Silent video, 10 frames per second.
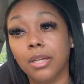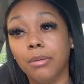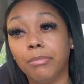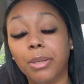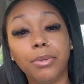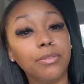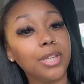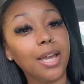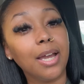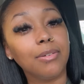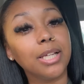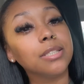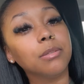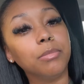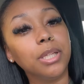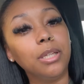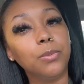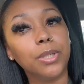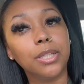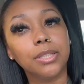Maybe if they have like some mini
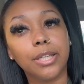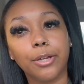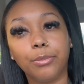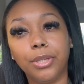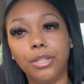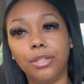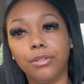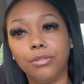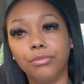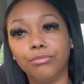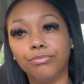ones, that'll be cute.